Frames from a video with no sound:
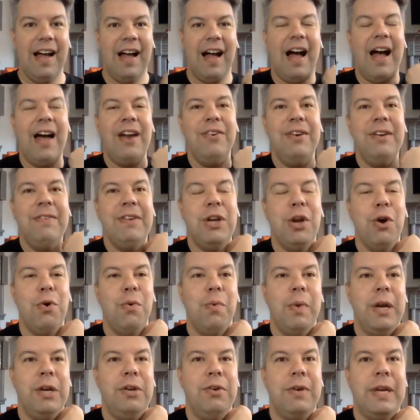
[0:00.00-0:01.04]
I don't even know
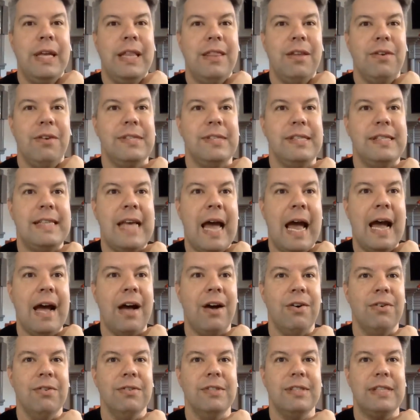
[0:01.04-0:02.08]
where you get those
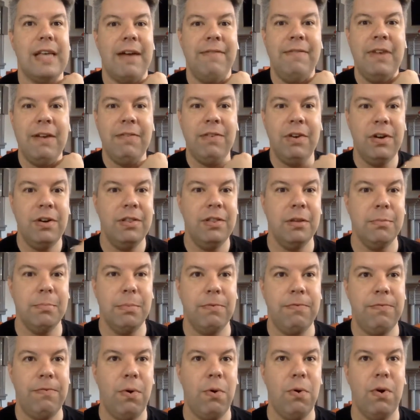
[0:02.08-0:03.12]
sounds. I've never heard them
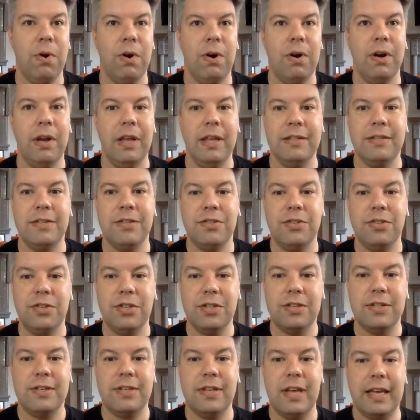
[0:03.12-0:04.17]
before. It's
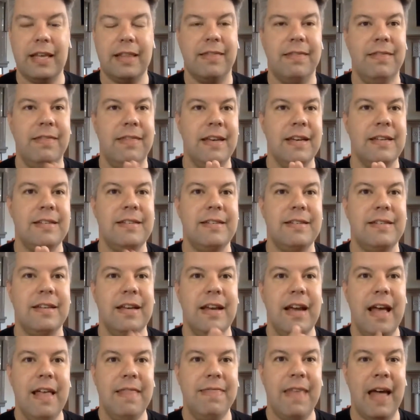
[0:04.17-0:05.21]
just like this
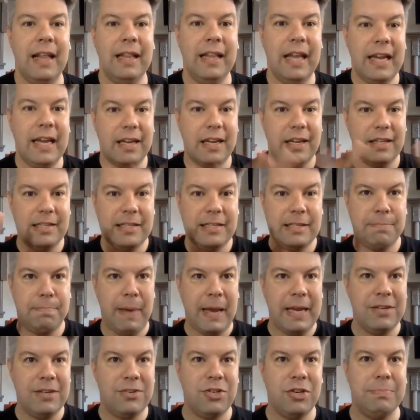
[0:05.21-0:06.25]
that like
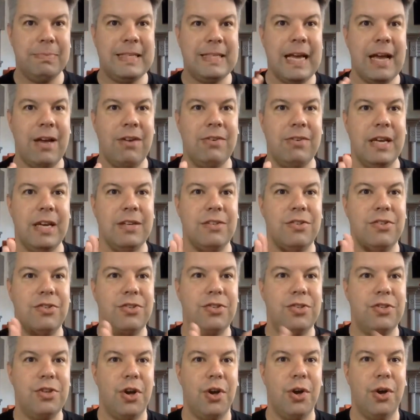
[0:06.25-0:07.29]
spaceship sound is
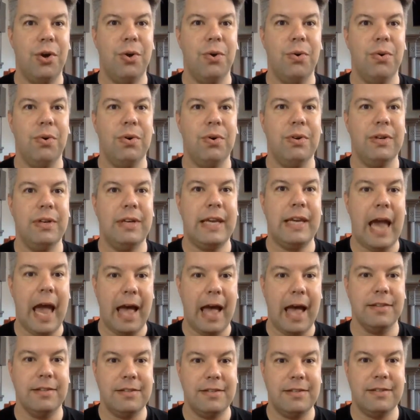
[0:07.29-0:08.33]
so
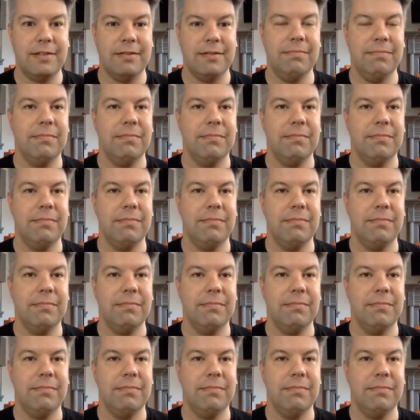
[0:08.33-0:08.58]
cats.